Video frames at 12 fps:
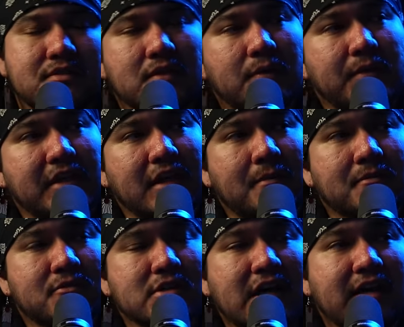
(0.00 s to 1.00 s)
so we
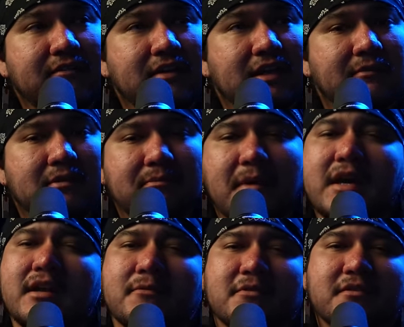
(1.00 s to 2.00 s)
kept driving and we
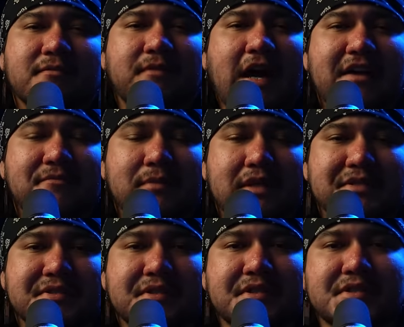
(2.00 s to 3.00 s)
made it with five
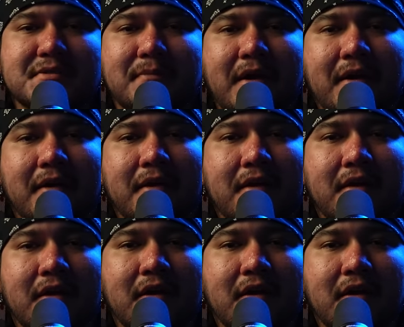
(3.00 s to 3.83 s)
minutes to spare.